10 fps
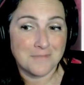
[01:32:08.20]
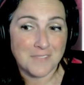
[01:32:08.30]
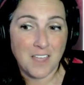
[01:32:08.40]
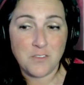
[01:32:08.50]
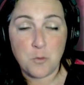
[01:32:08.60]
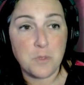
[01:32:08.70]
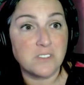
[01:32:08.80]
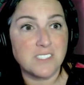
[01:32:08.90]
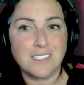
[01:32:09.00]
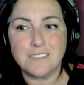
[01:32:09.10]
If you
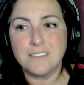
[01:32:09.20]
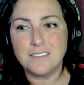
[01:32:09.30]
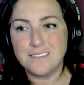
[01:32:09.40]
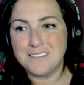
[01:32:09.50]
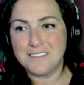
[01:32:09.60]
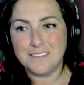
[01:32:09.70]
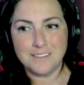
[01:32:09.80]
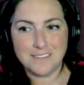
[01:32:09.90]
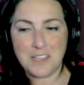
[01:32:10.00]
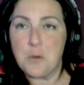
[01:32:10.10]
build it,
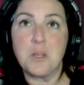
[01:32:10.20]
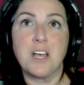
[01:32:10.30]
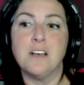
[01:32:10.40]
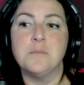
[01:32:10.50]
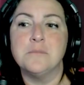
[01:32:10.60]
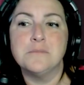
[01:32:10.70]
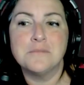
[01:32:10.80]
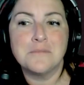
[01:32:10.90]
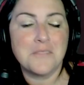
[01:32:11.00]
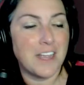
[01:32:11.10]
they will come,
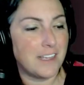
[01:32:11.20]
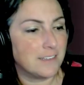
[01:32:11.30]
right?